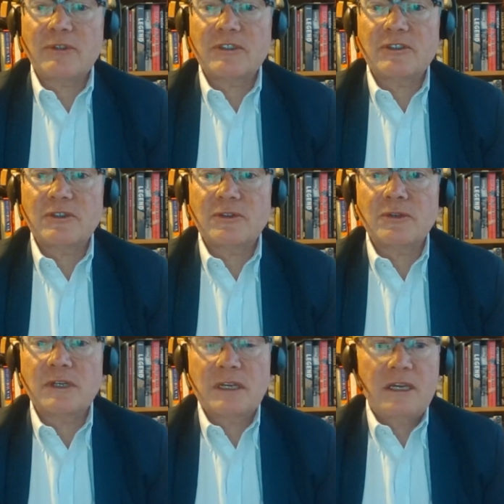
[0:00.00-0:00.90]
us to
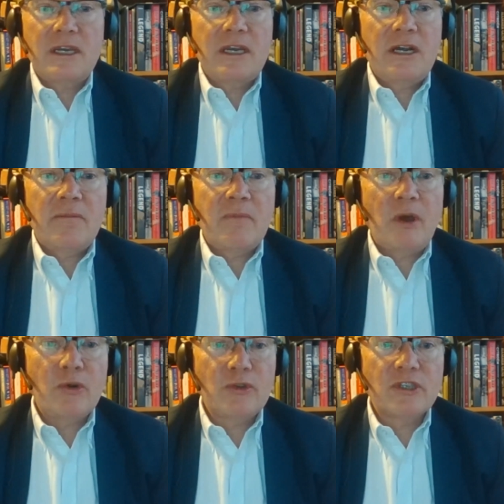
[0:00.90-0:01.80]

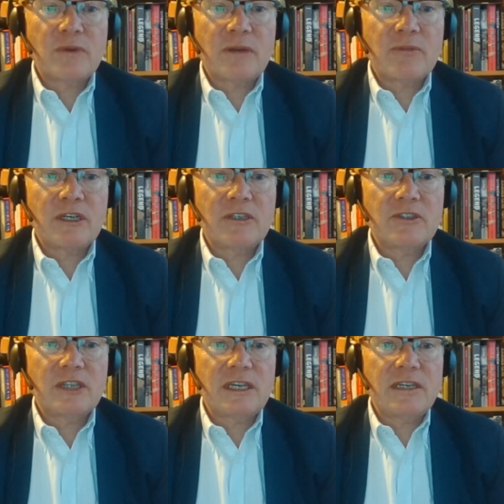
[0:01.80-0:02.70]
hold this webinar
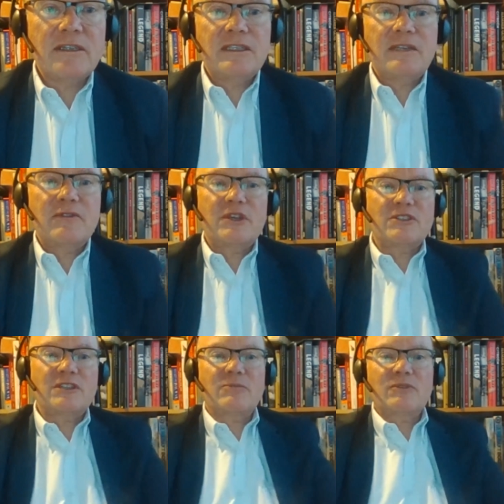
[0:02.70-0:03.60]
today, and everything
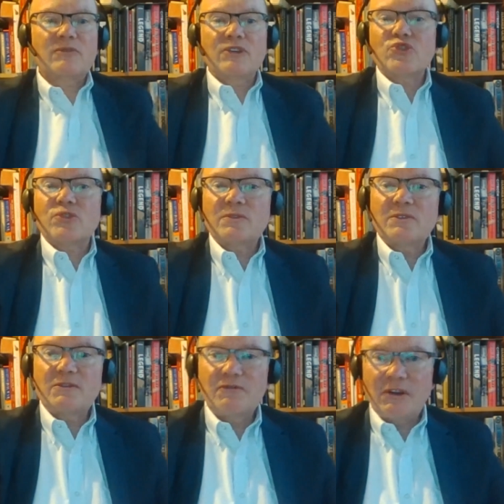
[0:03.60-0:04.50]
seemed to function
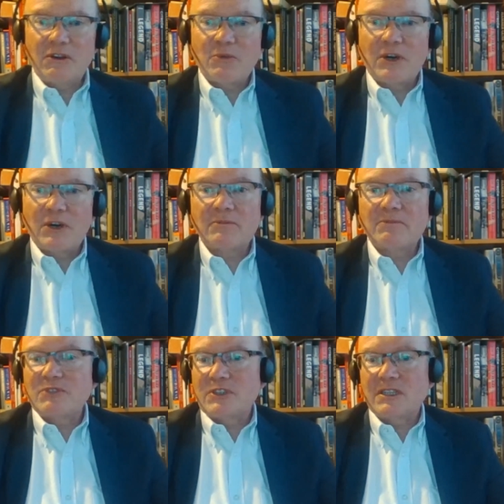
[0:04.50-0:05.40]
very well,
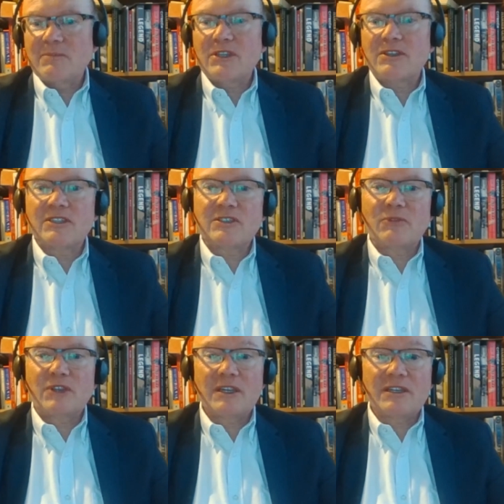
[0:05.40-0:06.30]
certainly better than some of
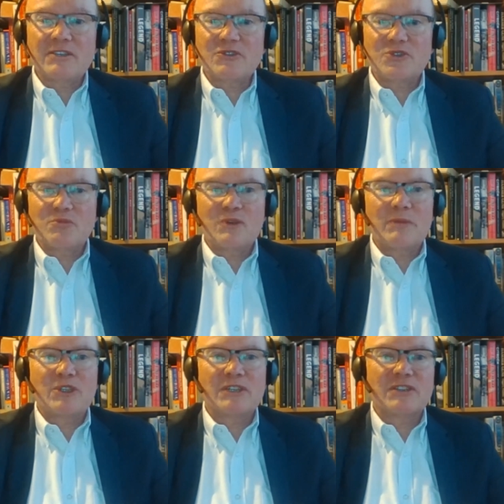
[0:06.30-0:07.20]
the other Zoom
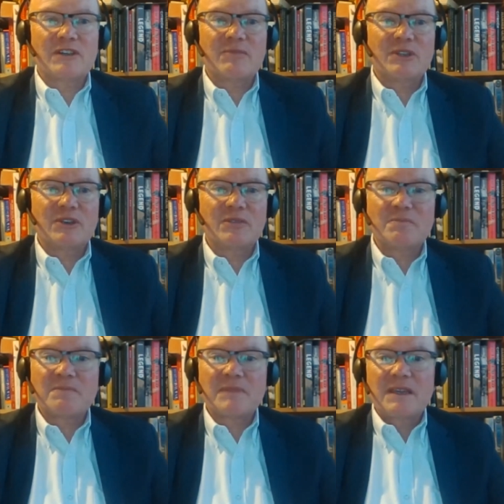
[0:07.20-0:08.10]
webinars I've been
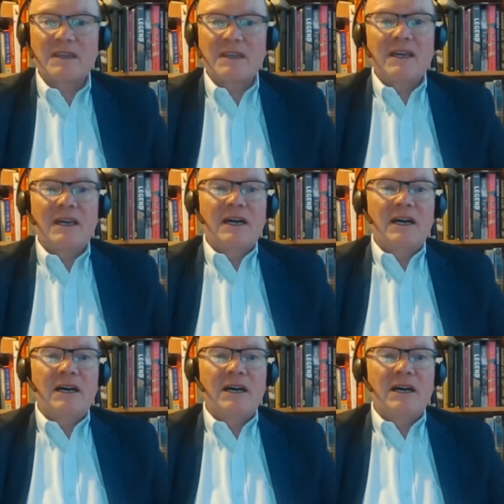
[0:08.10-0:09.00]

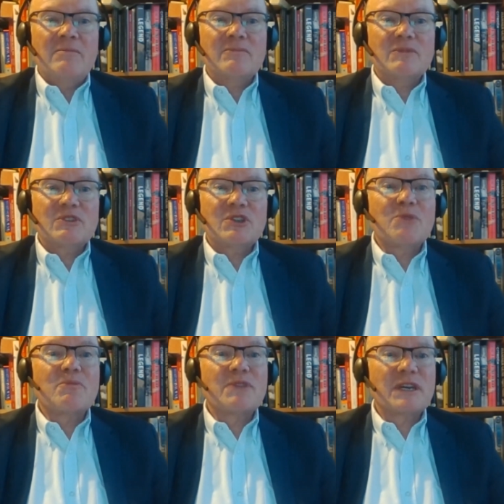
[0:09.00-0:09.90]
on.
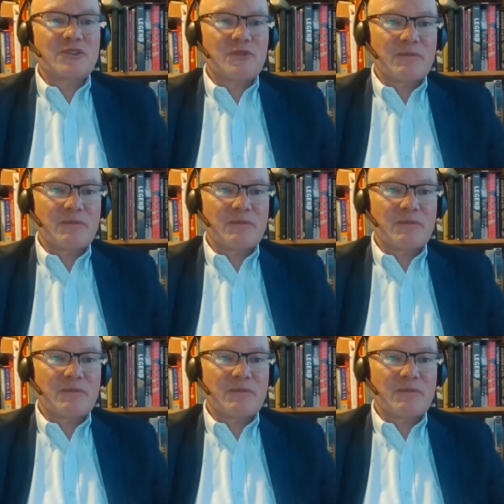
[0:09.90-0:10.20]
So thanks very